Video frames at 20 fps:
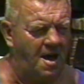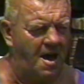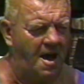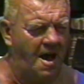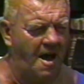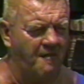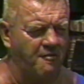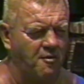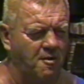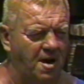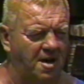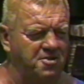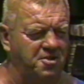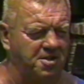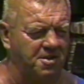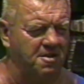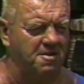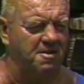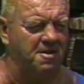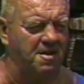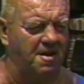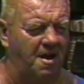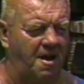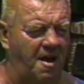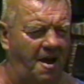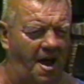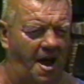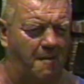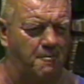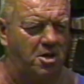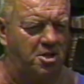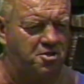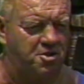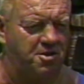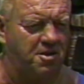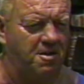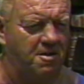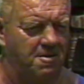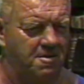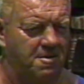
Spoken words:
have wrestled amateur